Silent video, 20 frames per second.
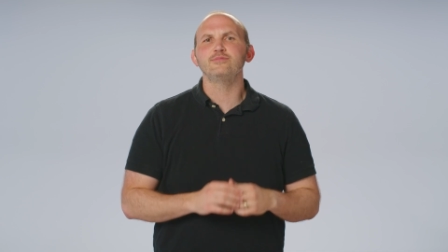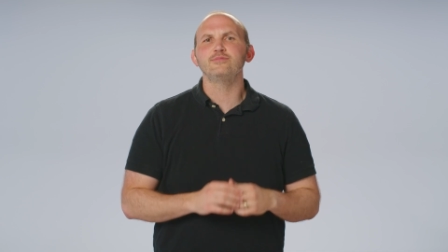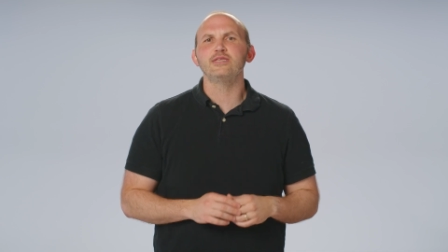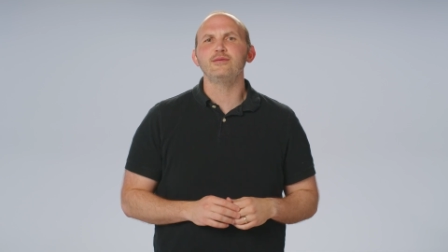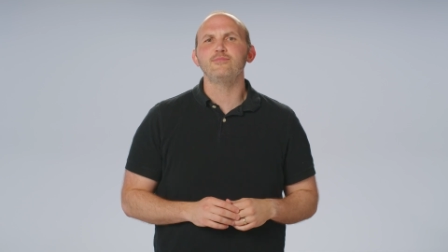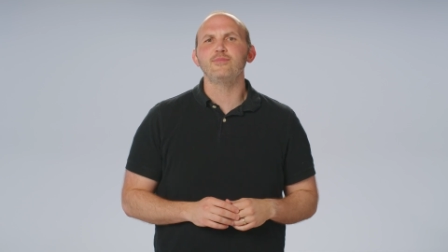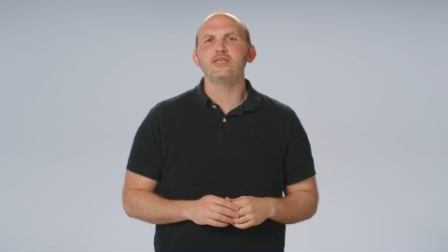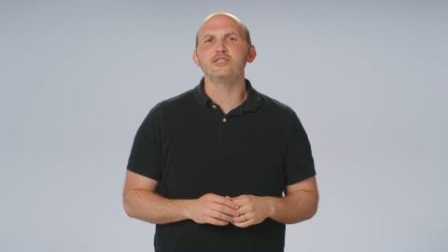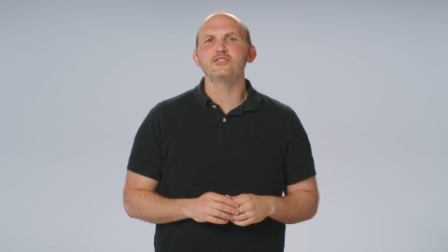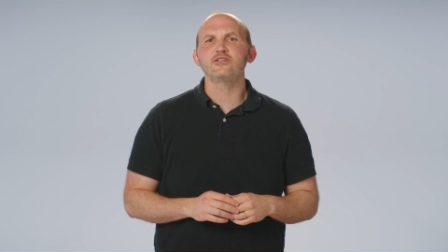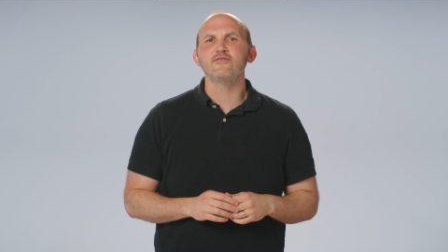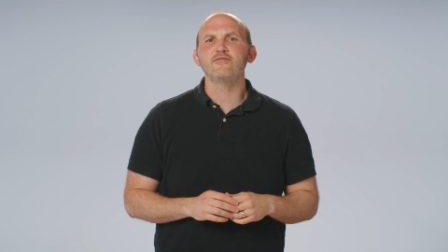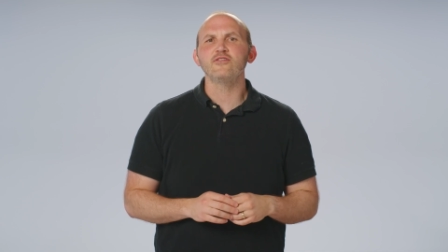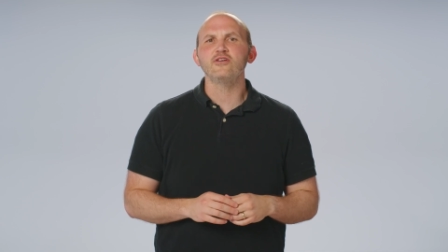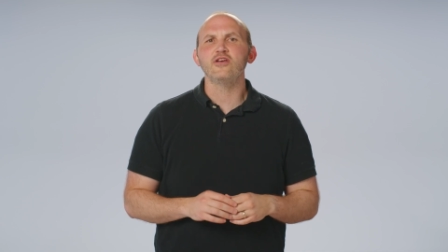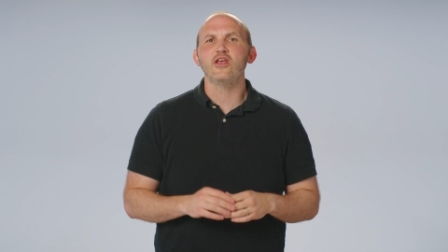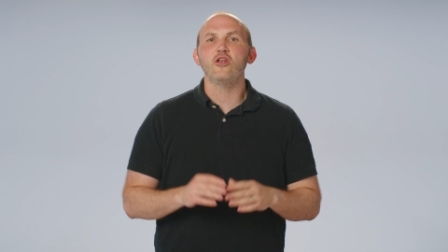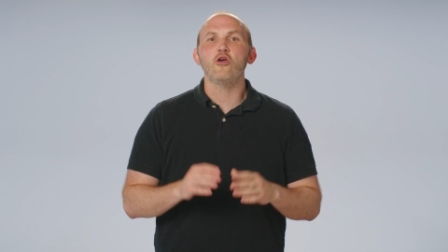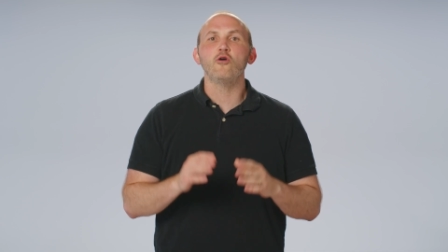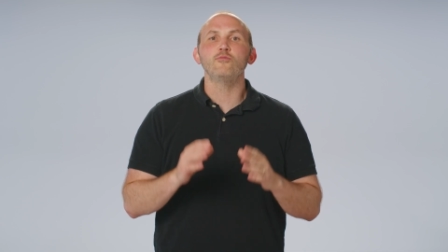MCP
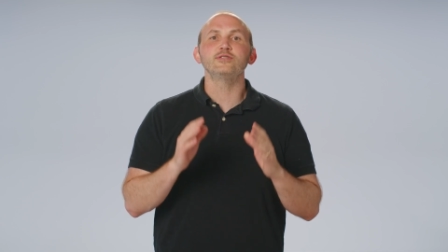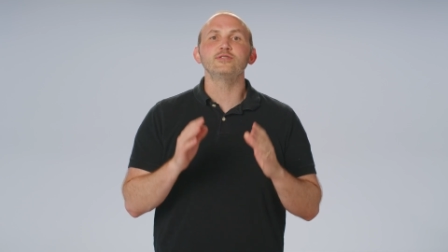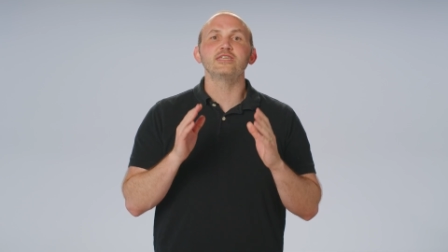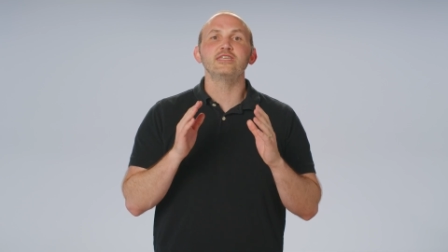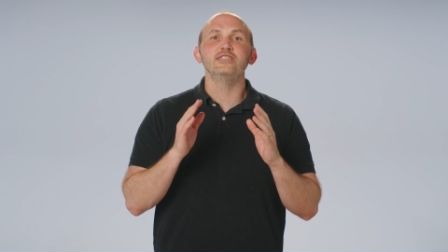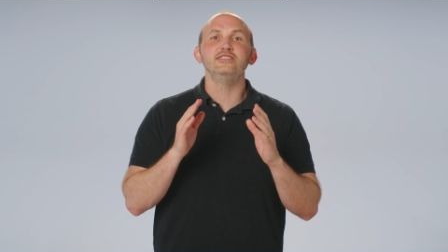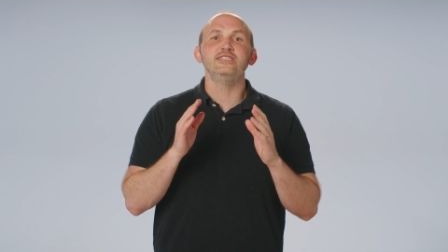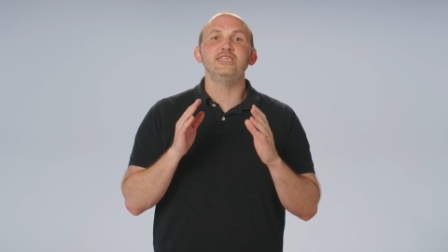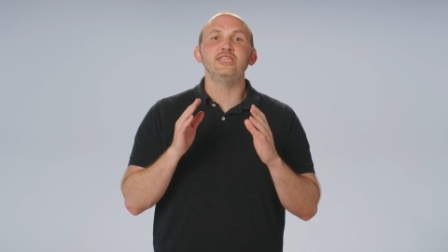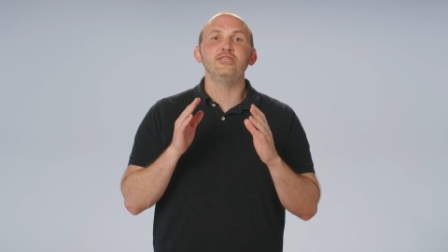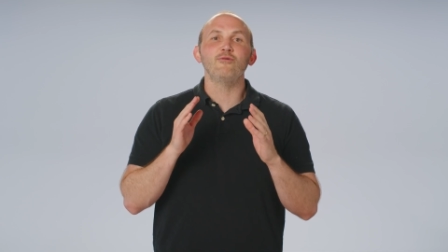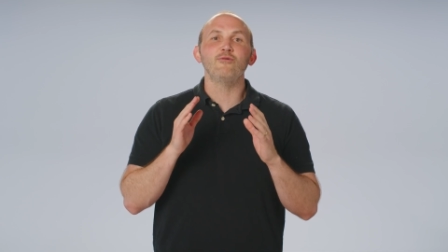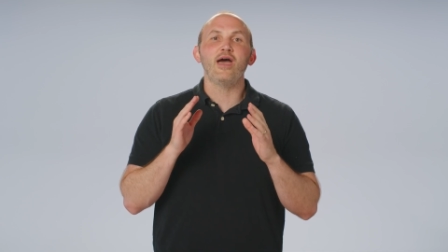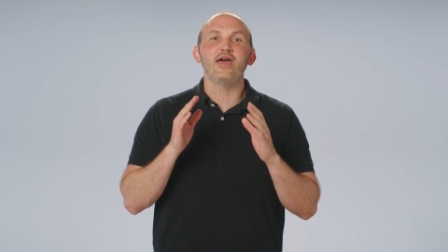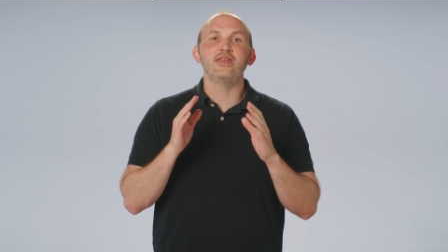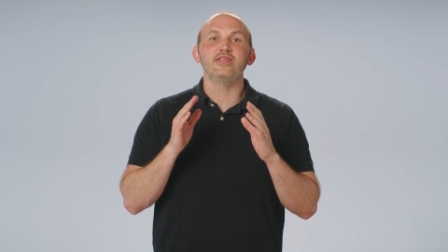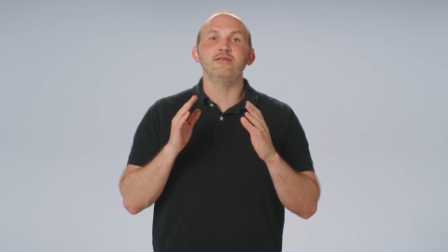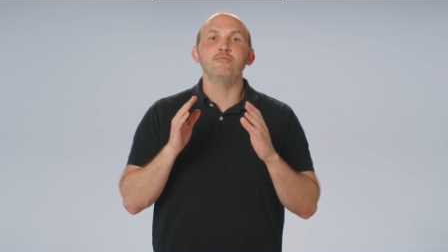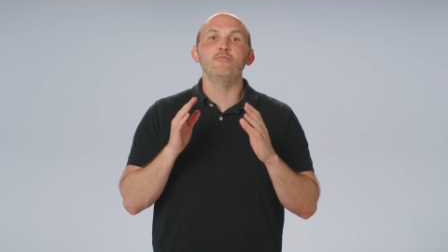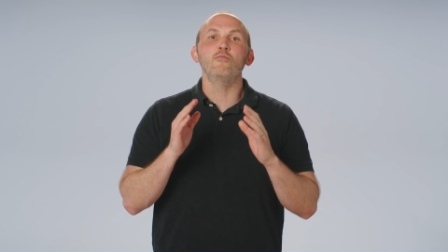server and hope to continue
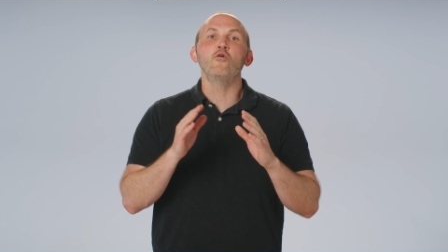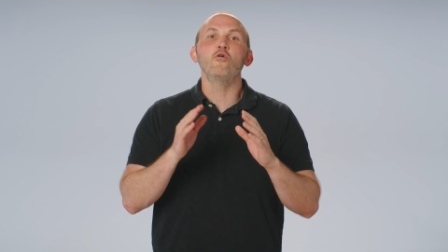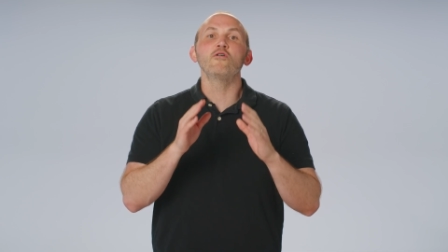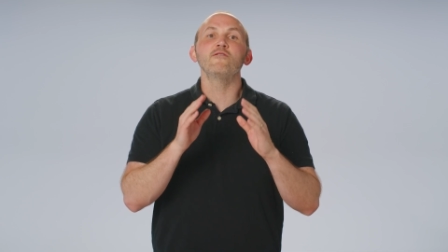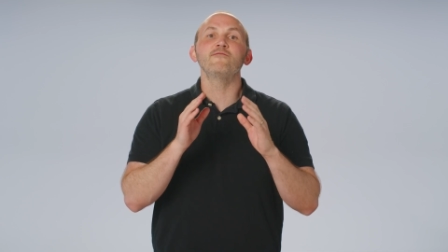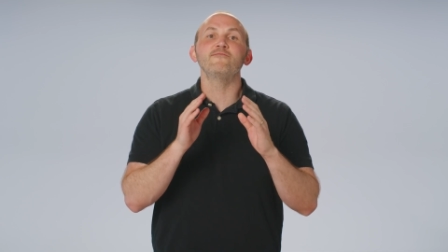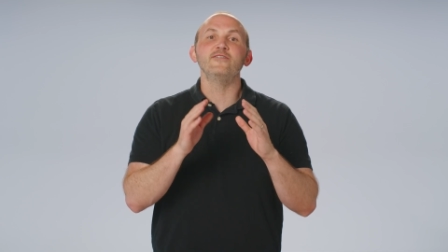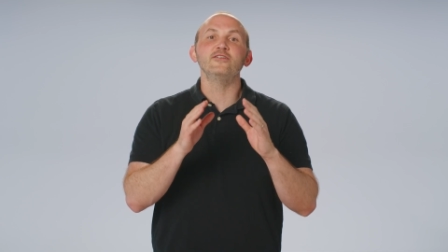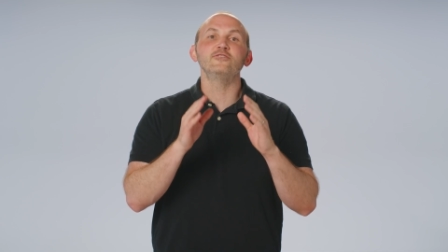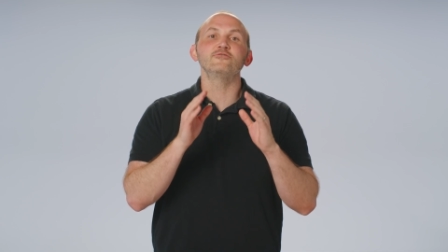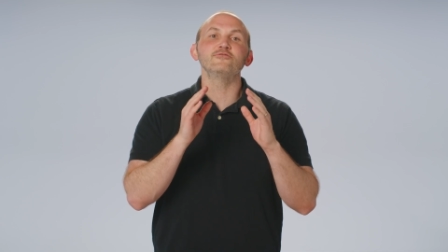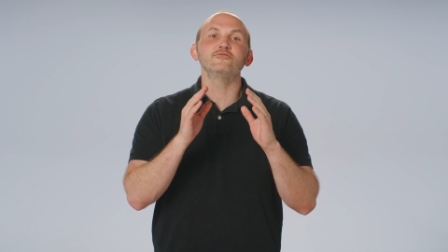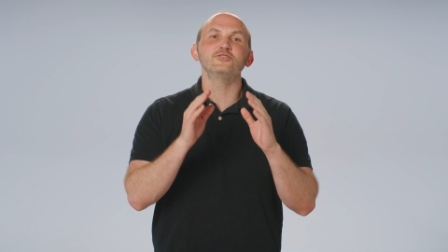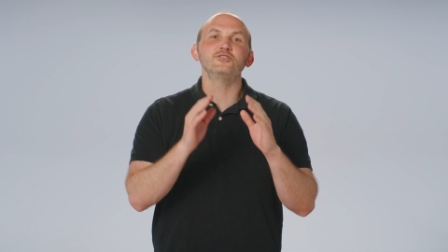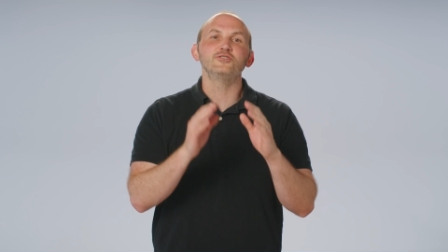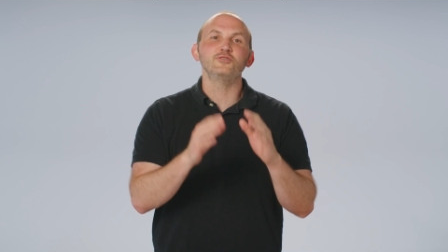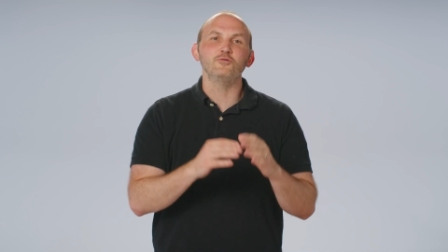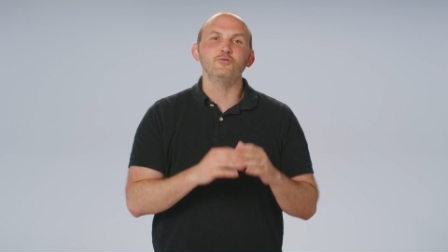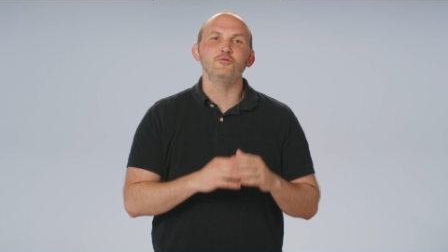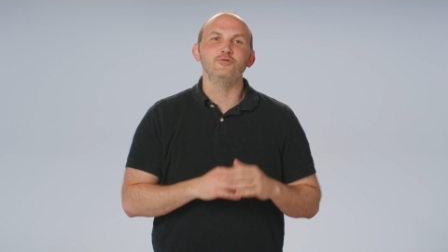adding more features
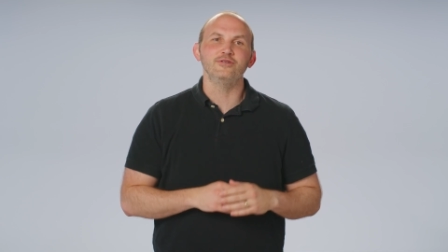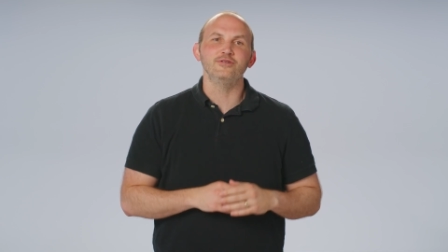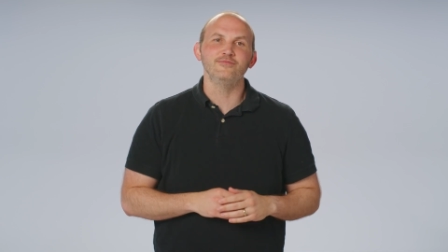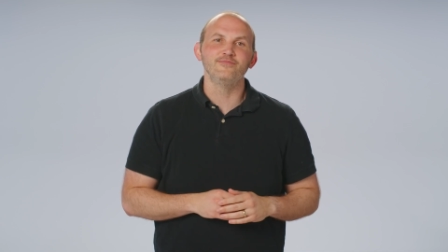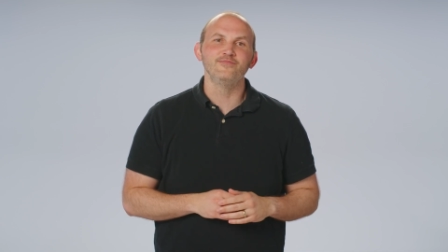soon.